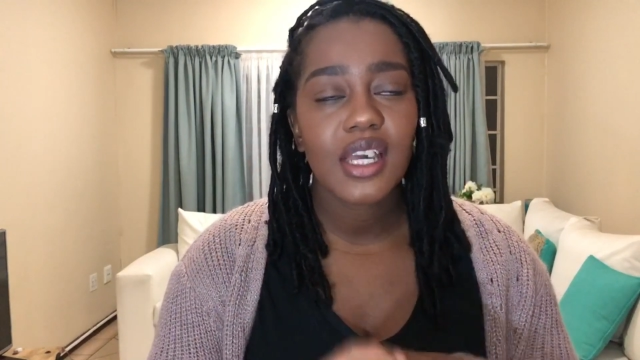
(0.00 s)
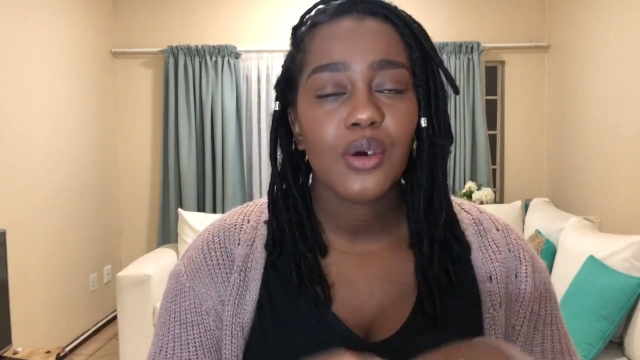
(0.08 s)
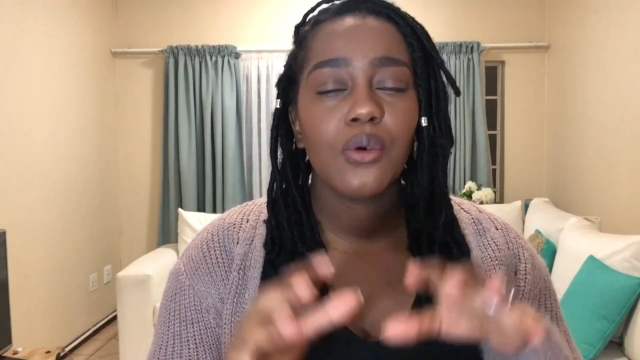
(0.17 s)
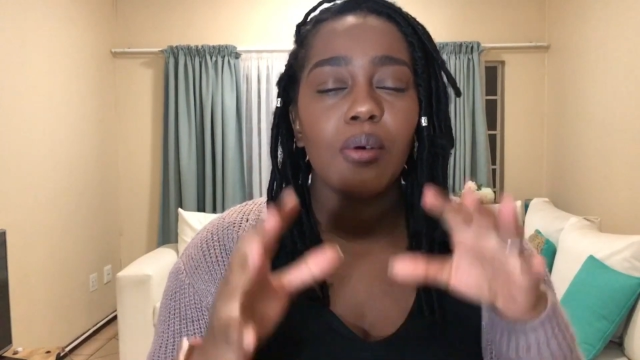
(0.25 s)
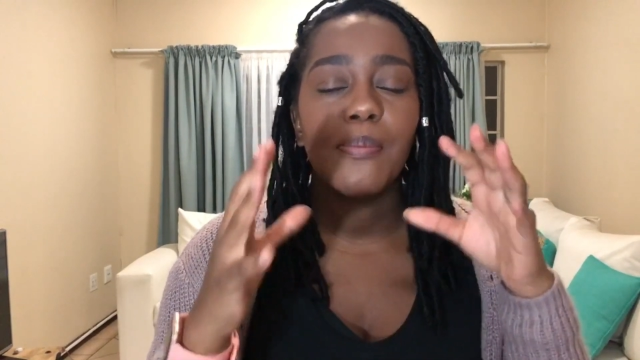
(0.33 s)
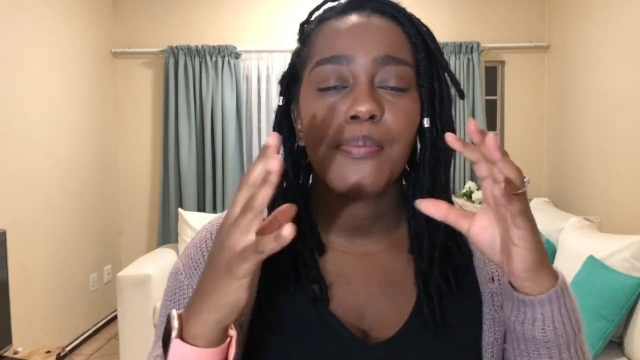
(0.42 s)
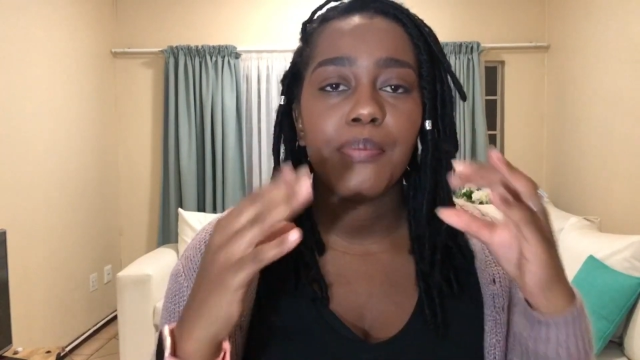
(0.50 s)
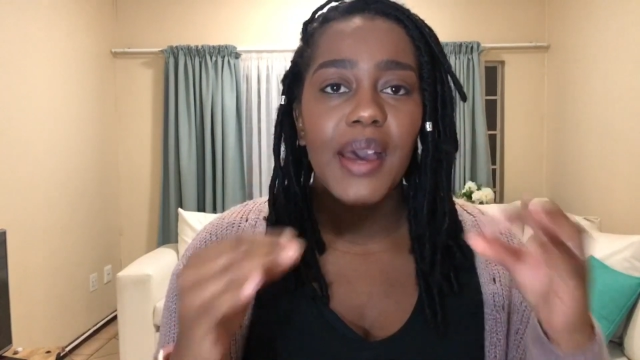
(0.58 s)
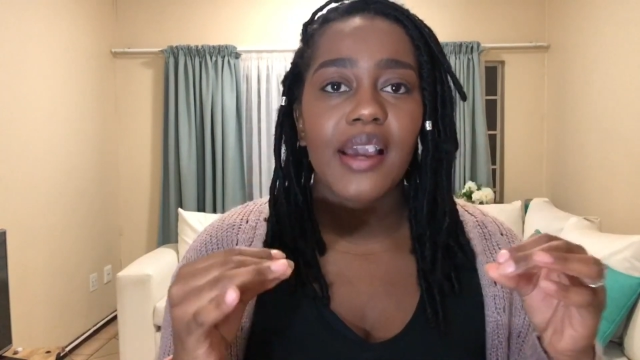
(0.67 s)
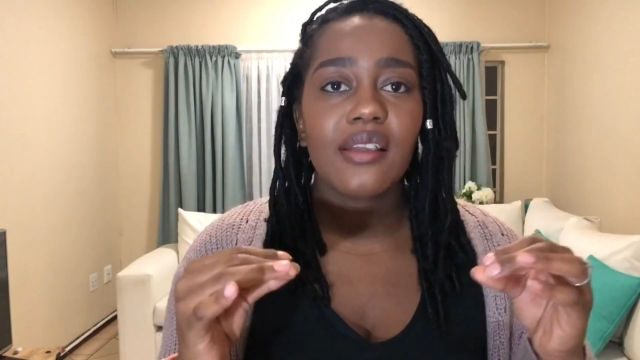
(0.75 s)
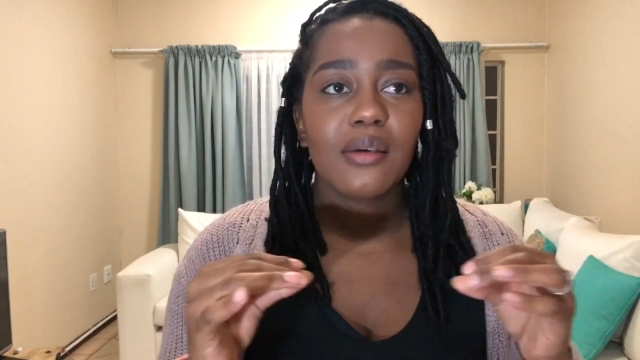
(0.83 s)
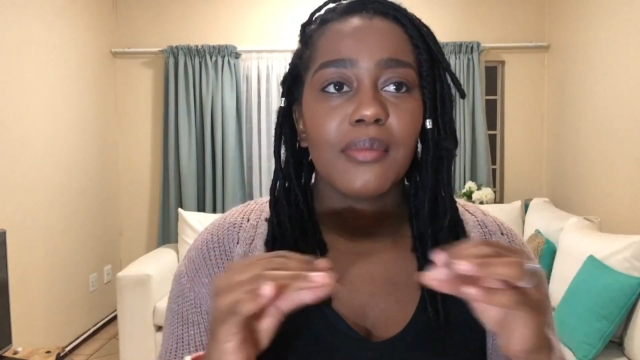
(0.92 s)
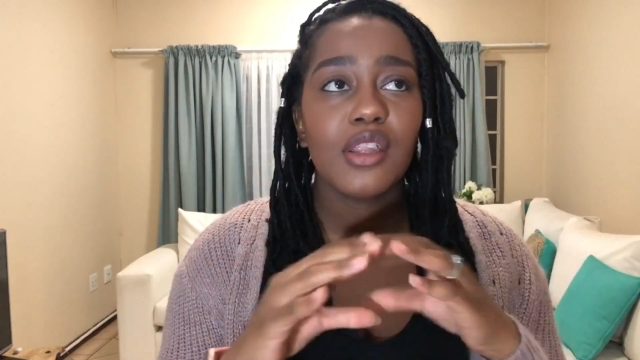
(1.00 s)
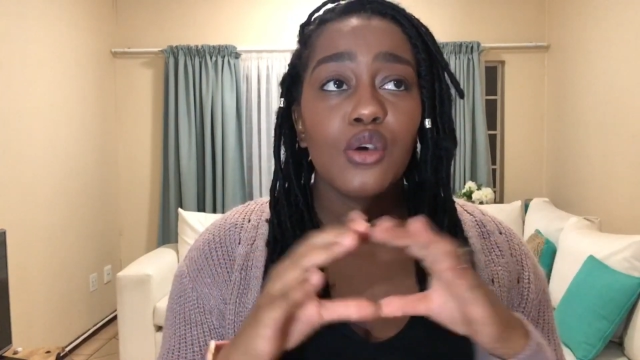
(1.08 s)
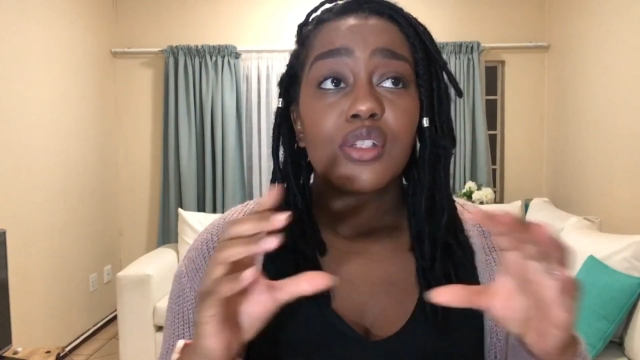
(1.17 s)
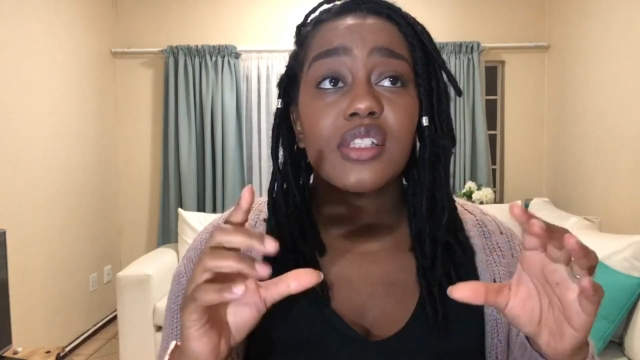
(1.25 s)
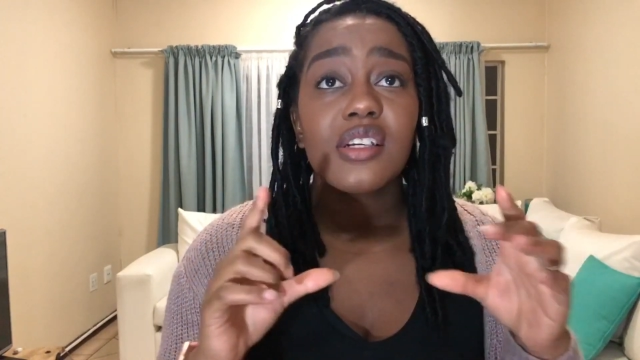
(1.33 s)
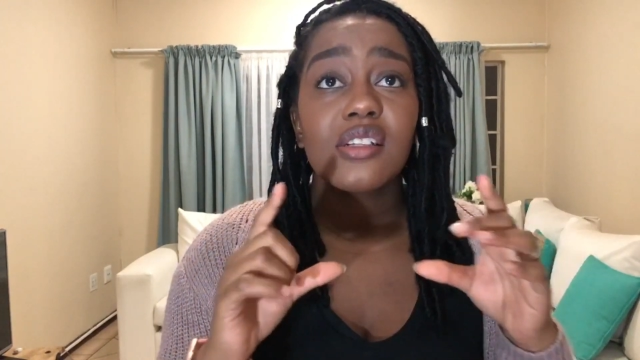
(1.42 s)
They will pack them, and
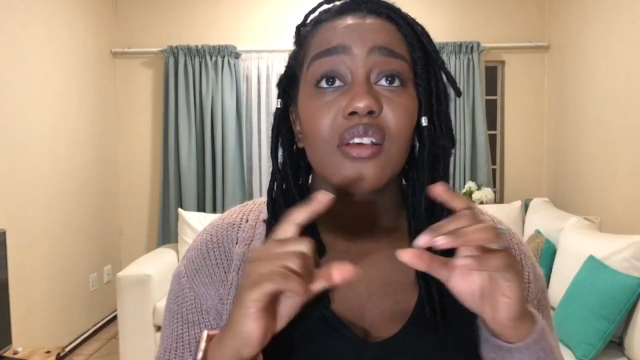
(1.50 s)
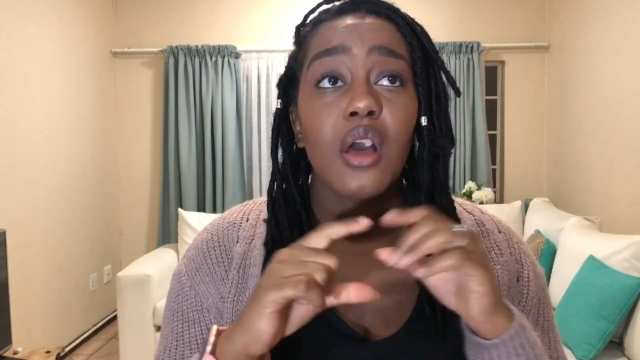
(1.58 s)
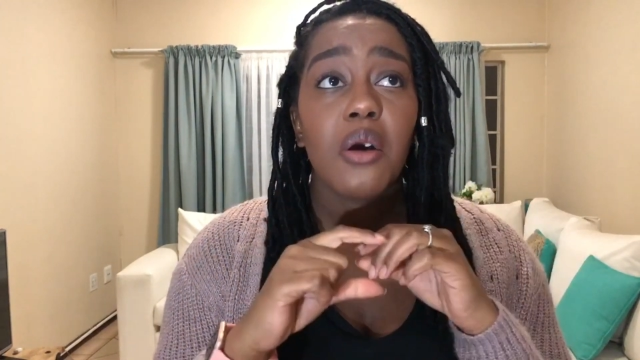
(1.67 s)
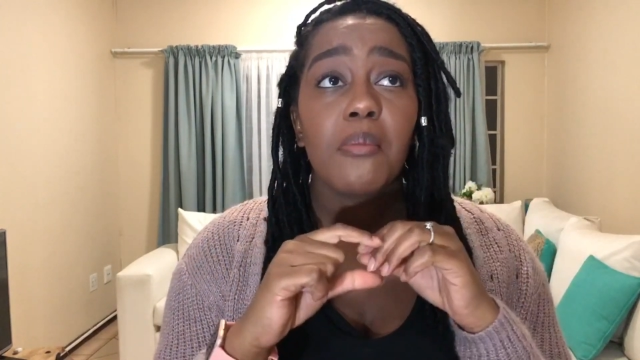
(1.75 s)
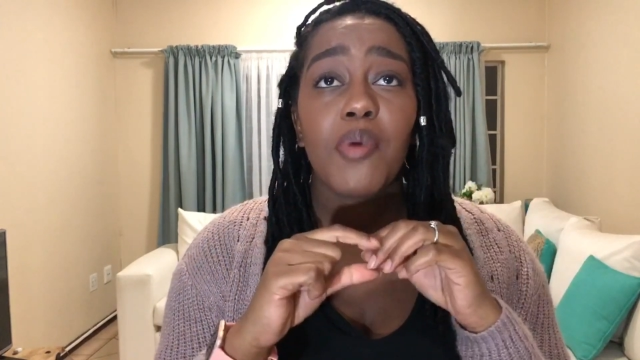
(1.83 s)
those things